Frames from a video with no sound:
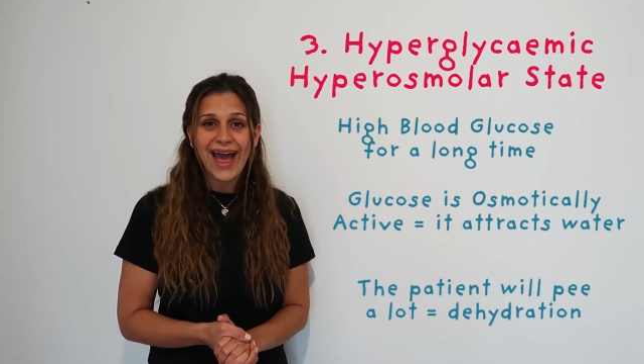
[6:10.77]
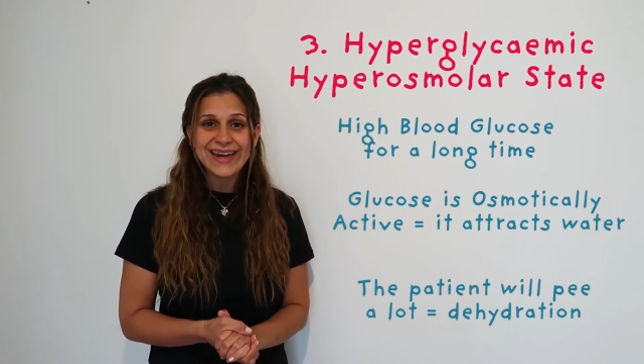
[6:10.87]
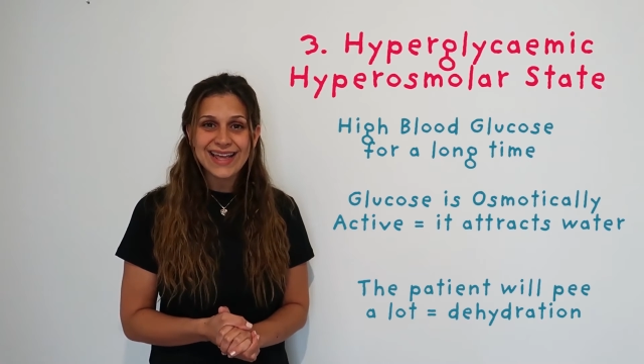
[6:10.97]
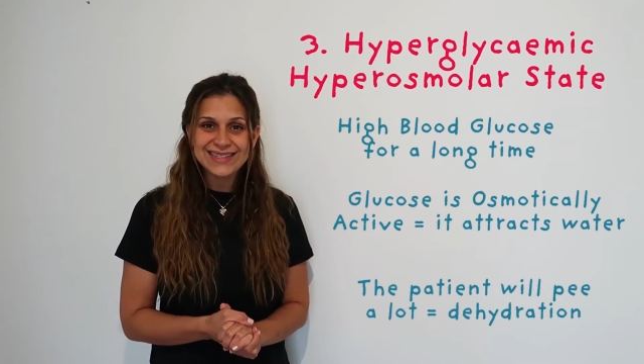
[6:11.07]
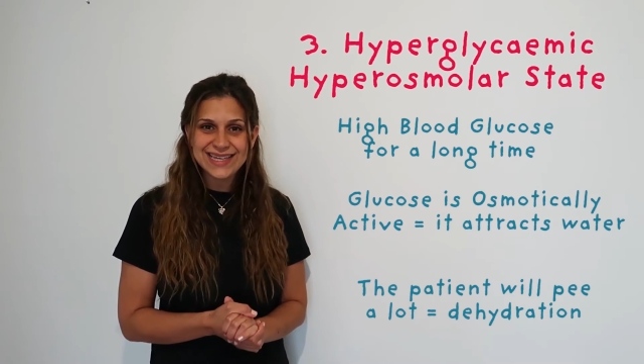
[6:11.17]

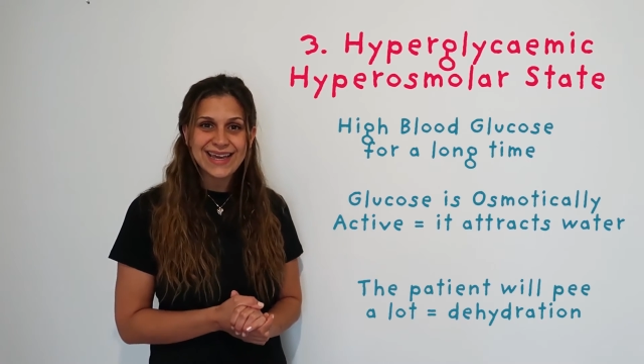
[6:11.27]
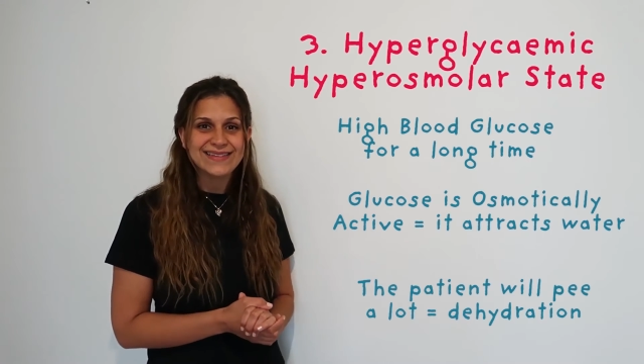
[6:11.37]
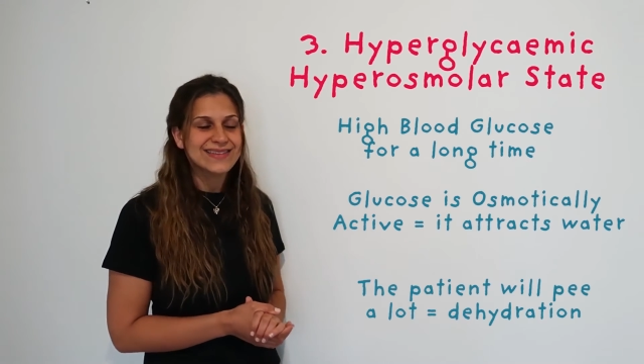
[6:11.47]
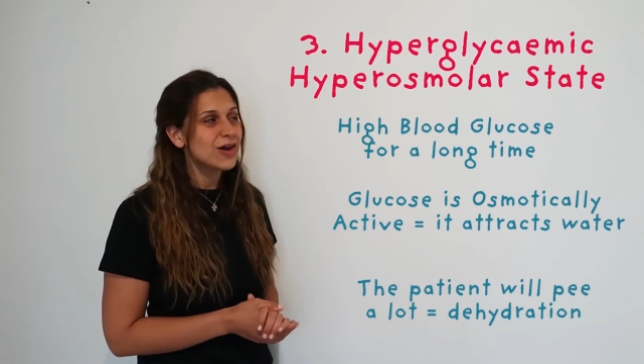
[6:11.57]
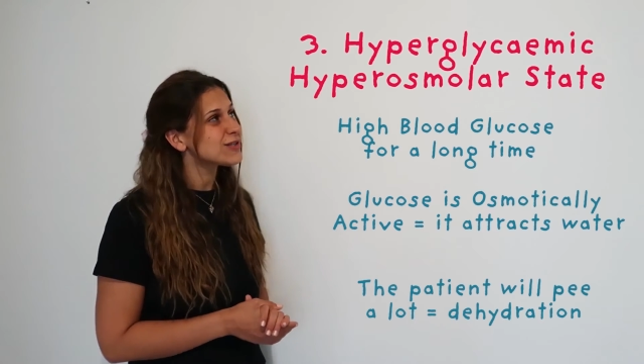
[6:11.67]
And that's
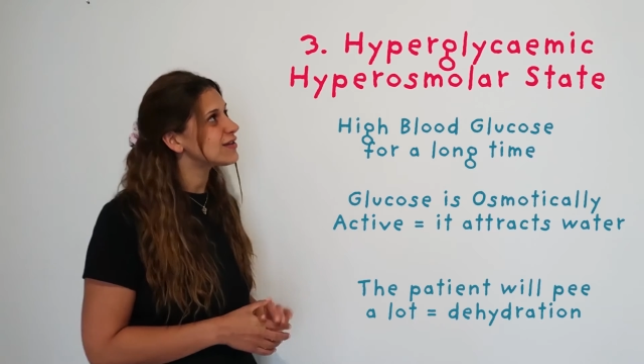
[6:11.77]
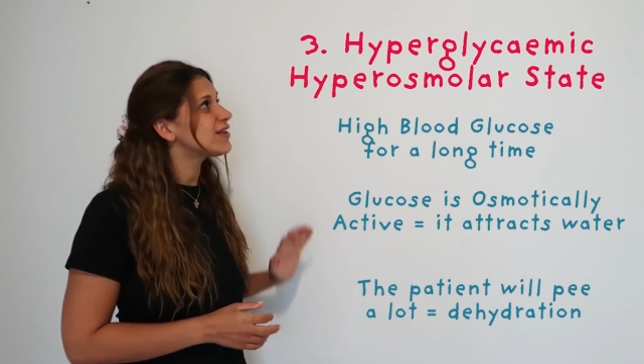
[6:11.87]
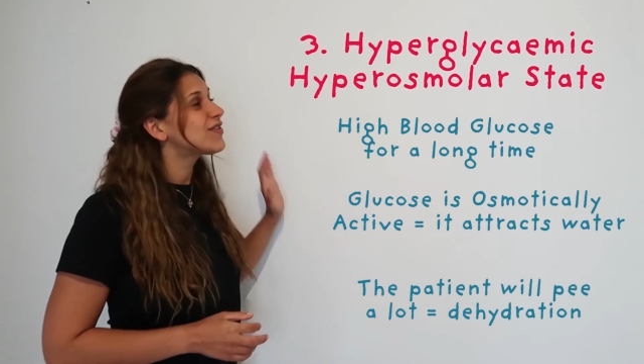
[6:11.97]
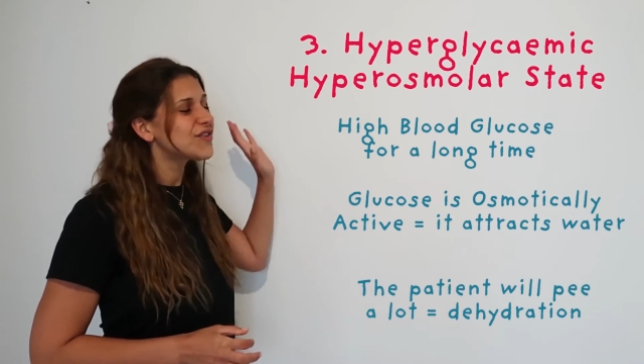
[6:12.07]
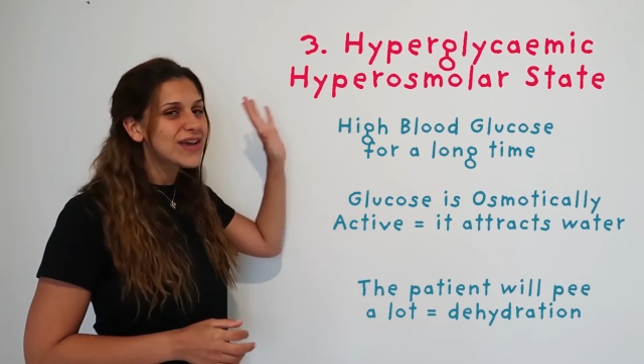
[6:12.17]
it. Those
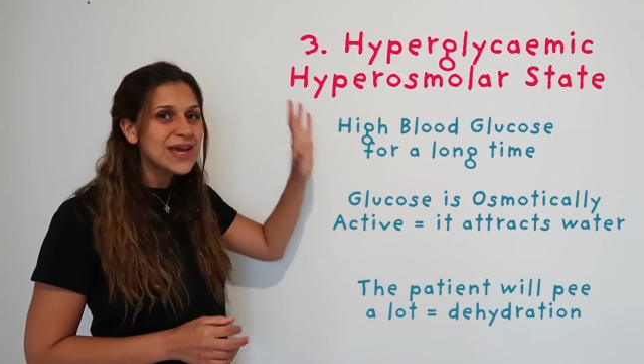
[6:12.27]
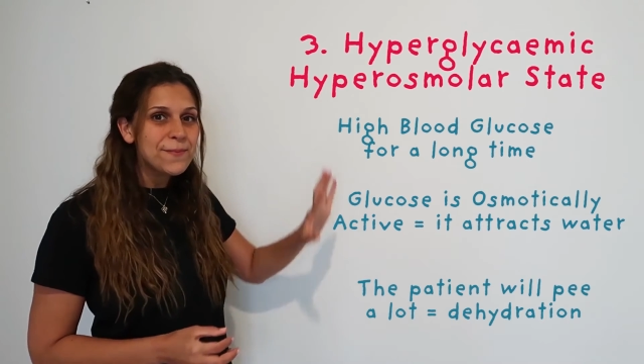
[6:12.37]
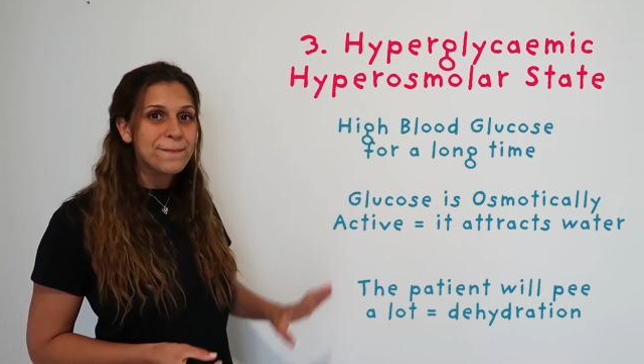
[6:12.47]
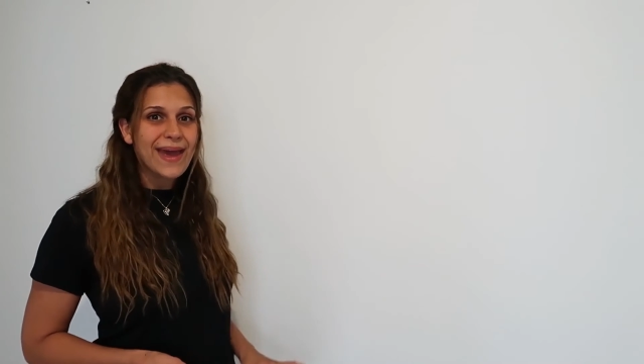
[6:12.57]
are the three